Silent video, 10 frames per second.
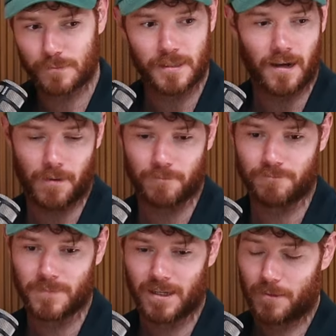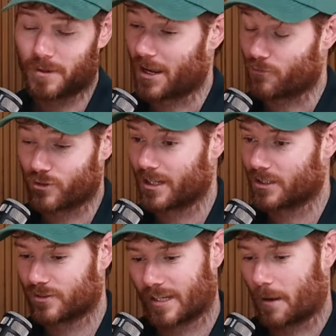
But yeah, really interesting.